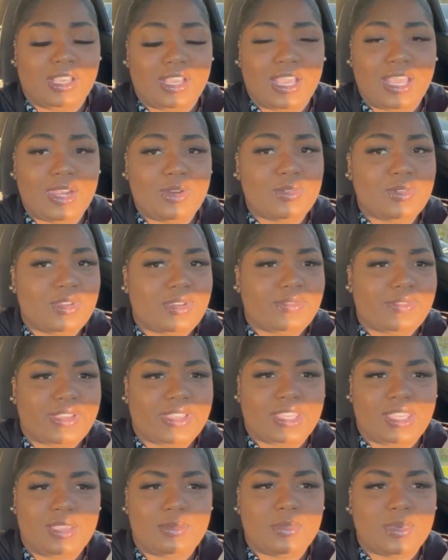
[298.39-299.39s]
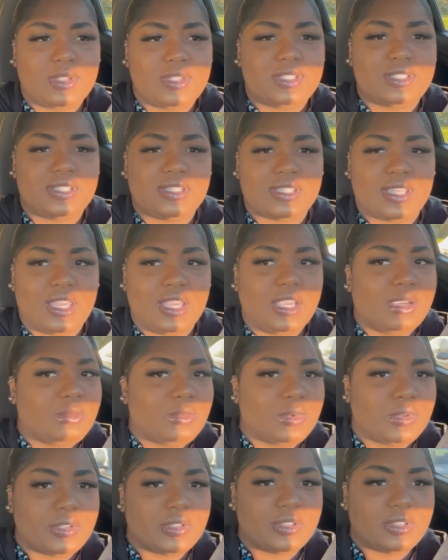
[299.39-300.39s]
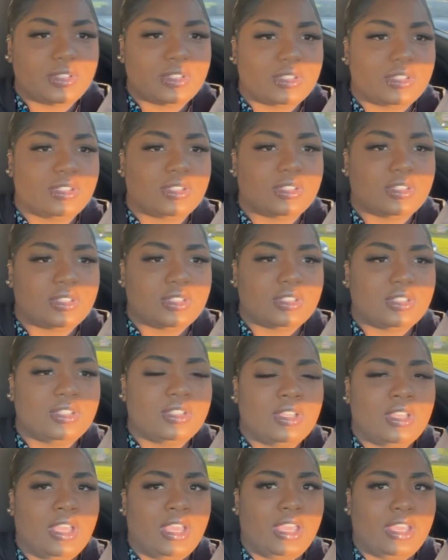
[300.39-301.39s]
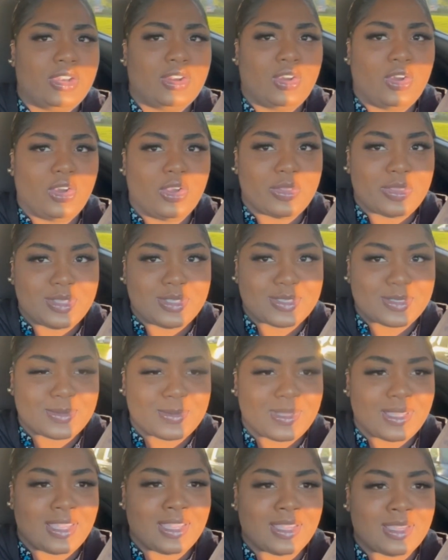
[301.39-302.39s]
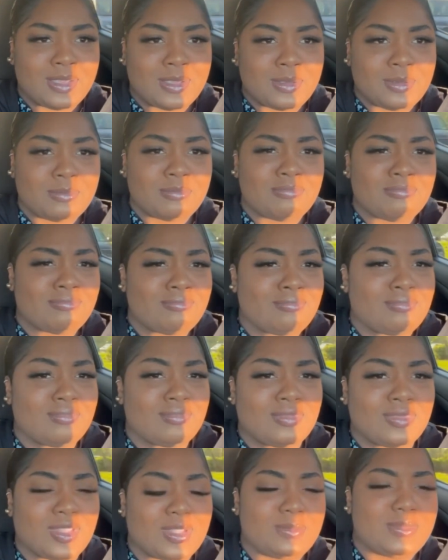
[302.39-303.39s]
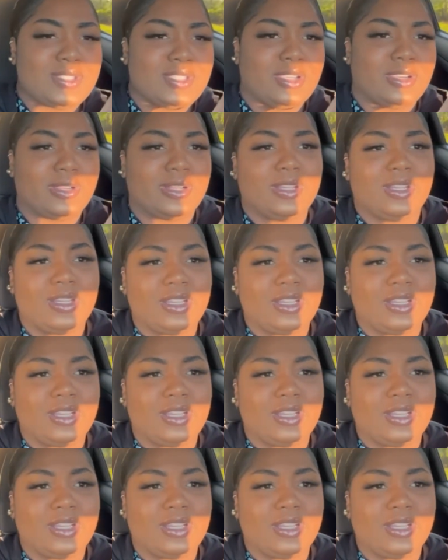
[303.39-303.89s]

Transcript: I don't know if I came on this camera at all this week. I'm sorry.